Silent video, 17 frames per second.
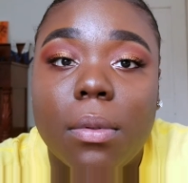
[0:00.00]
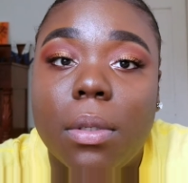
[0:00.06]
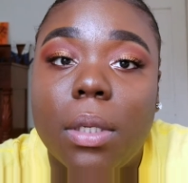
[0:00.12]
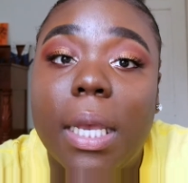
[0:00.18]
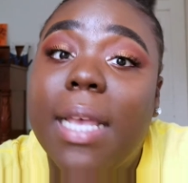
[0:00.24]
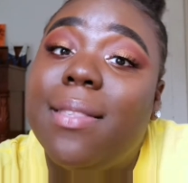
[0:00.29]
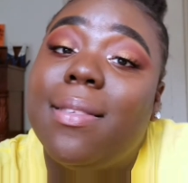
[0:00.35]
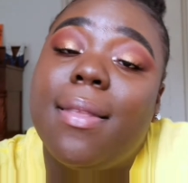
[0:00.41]

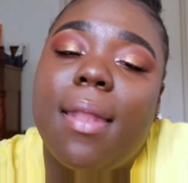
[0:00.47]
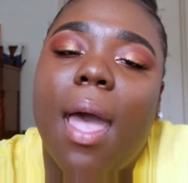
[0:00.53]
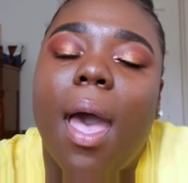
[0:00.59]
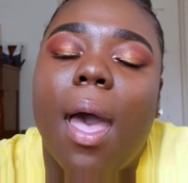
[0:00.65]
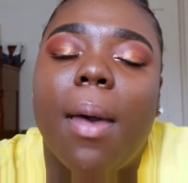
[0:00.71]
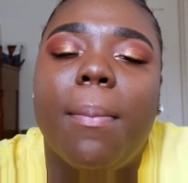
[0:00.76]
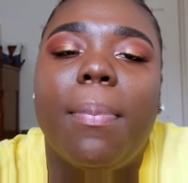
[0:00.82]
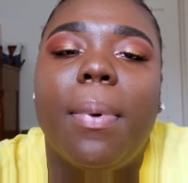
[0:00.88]
It's
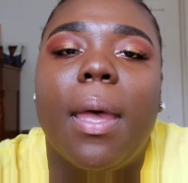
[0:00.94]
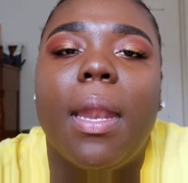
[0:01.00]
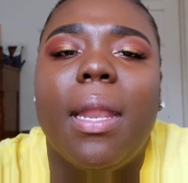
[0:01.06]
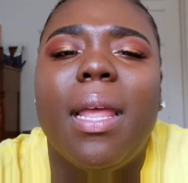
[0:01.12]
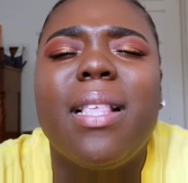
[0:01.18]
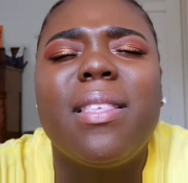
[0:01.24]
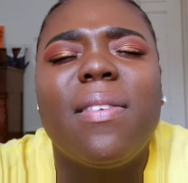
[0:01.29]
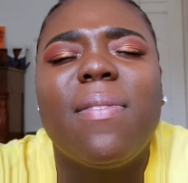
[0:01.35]
not, but
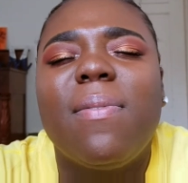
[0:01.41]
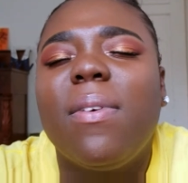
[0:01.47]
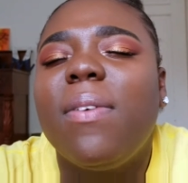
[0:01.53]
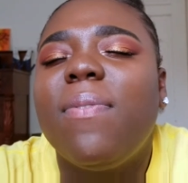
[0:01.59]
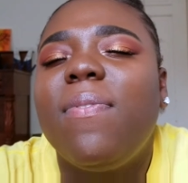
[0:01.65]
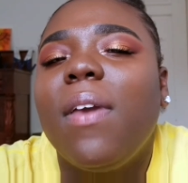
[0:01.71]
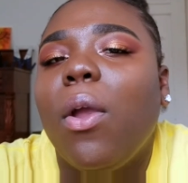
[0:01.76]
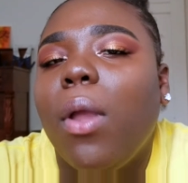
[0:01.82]
it's
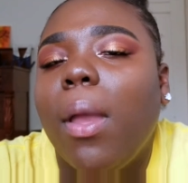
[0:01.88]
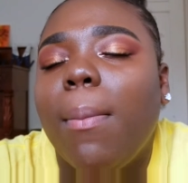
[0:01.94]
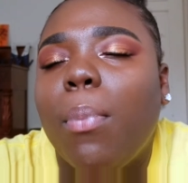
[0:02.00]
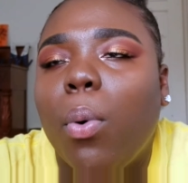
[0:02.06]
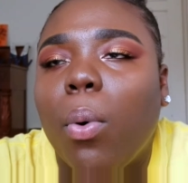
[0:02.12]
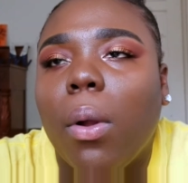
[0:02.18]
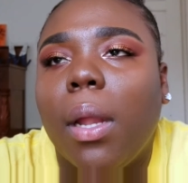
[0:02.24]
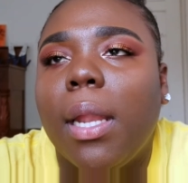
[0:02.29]
very
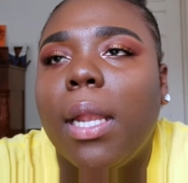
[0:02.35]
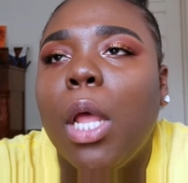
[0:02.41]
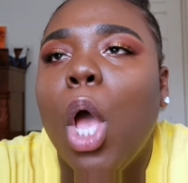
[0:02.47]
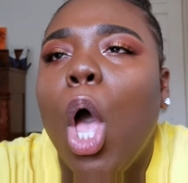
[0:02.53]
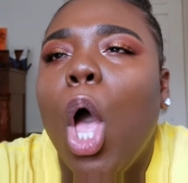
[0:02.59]
important.